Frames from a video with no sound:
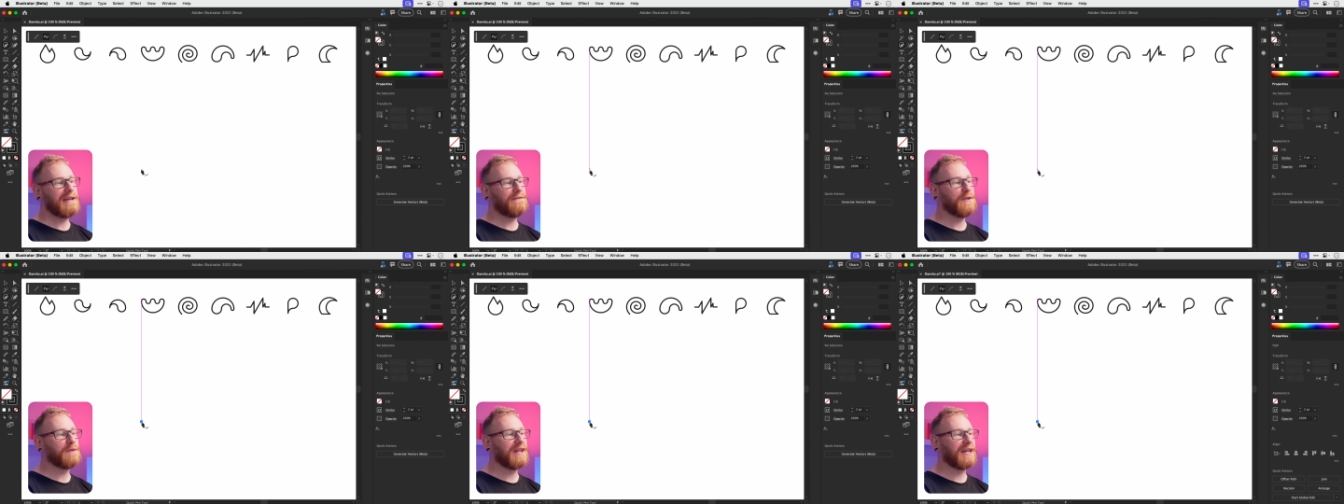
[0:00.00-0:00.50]

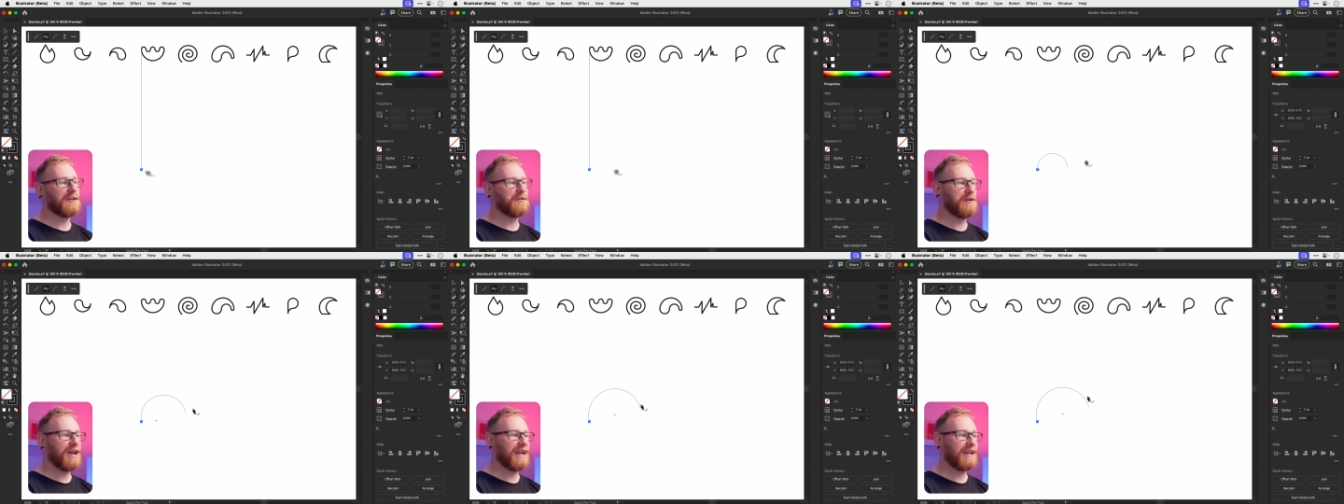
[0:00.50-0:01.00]
if you click and
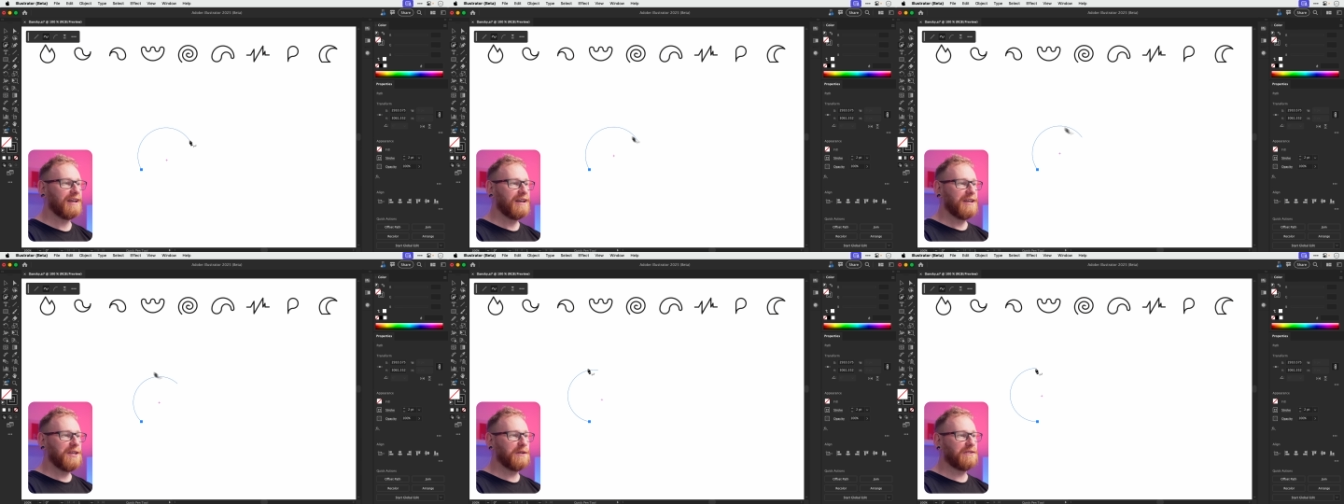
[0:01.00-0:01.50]
drag,
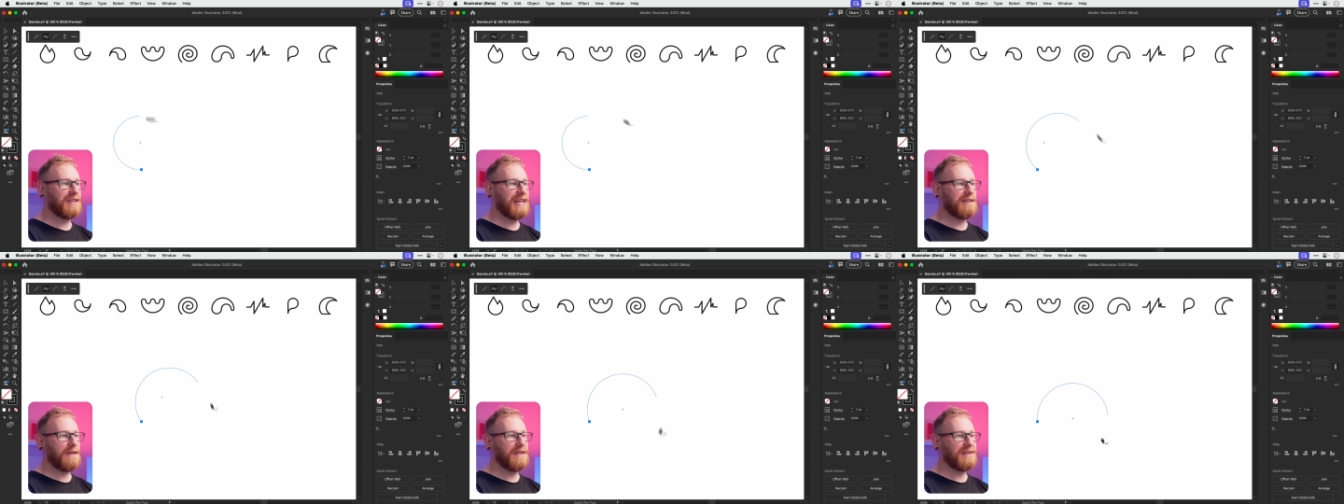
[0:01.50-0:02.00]
you'll see
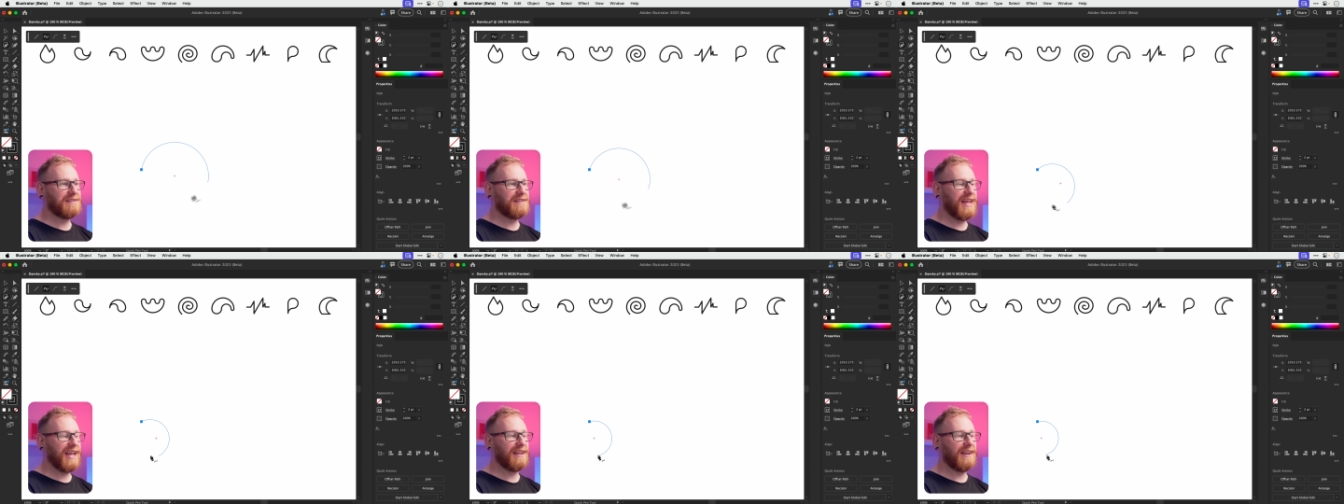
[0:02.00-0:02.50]
that this
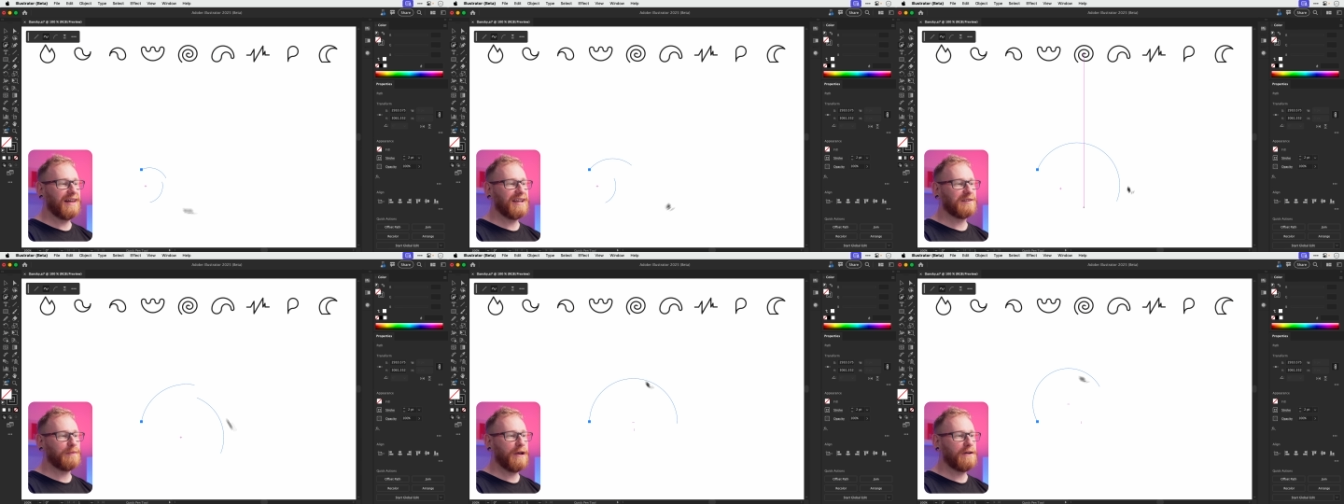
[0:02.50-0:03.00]
thing
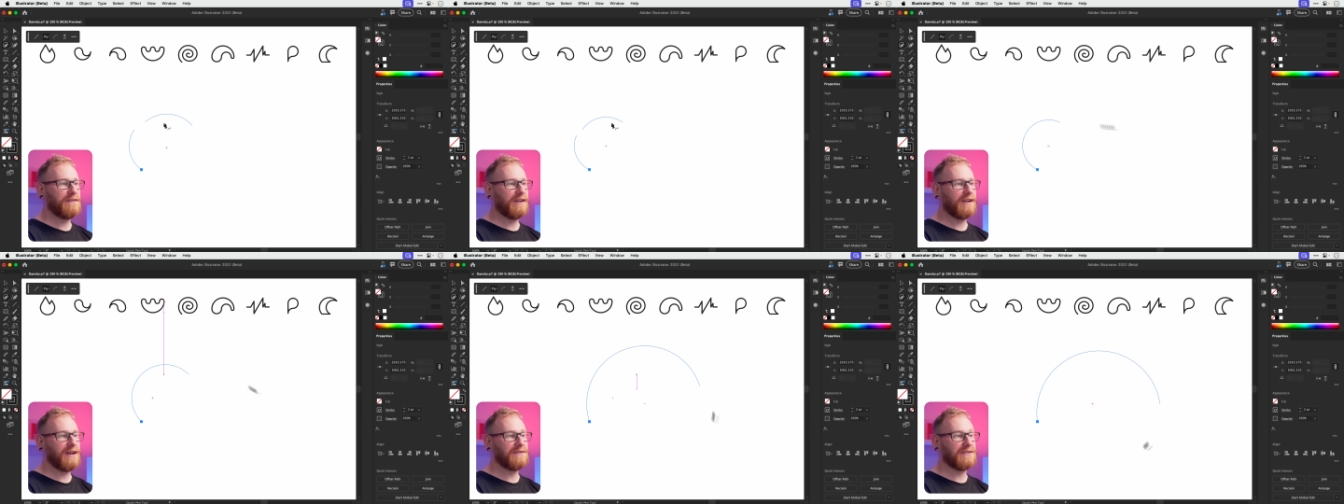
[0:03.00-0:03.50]
likes
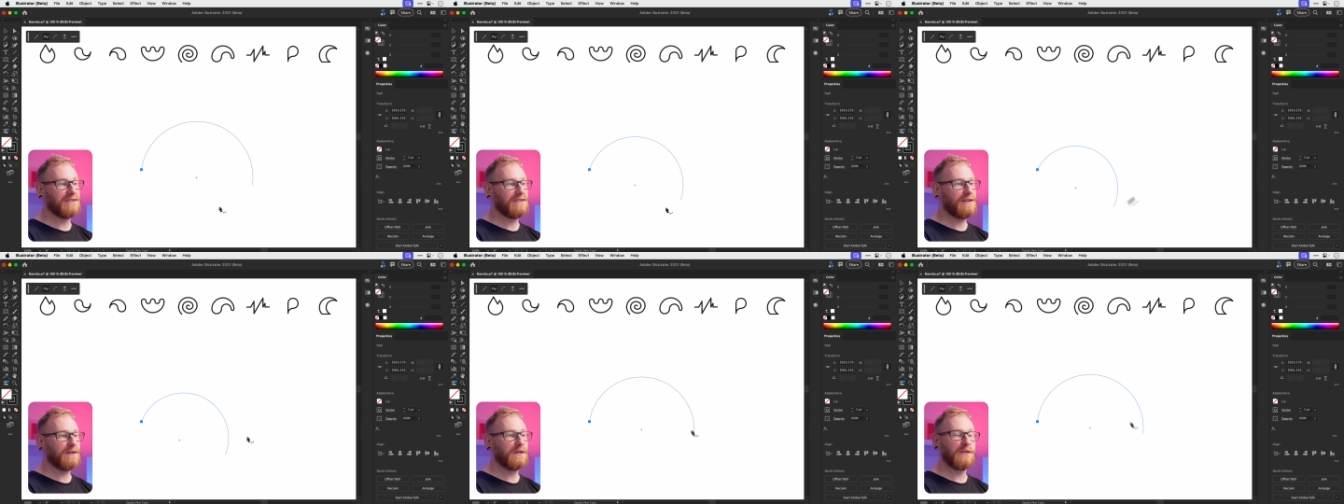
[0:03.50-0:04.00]
perfect curves and
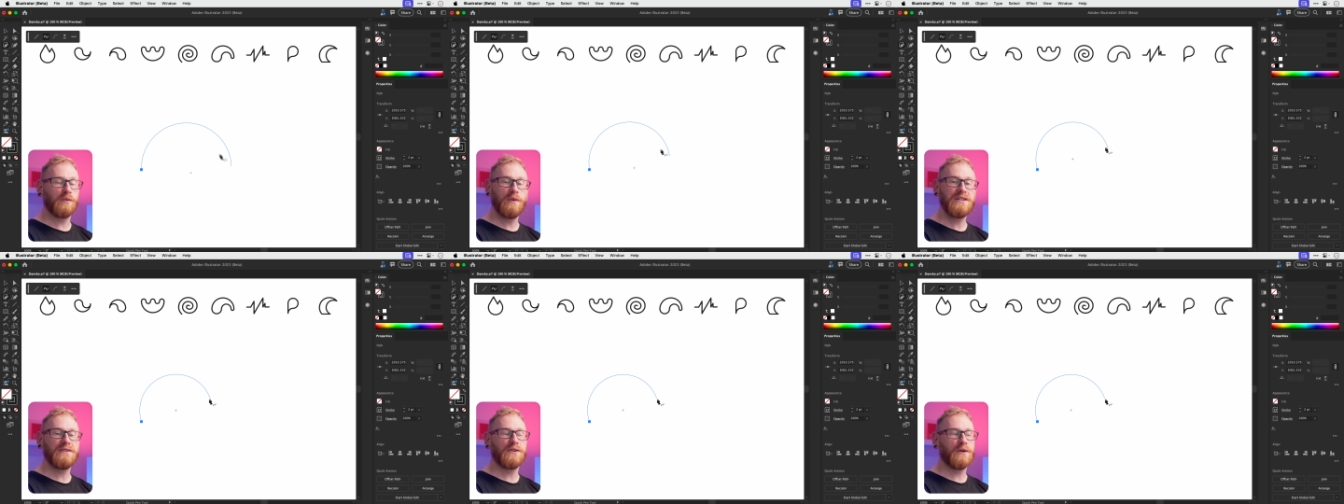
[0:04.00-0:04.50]
circles,
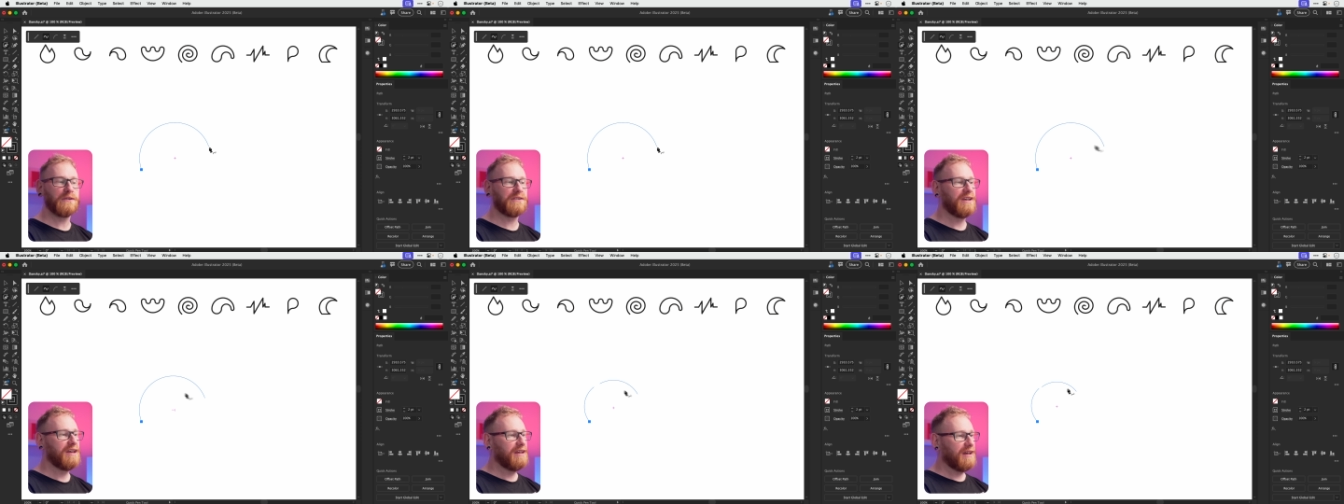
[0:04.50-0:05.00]
which of course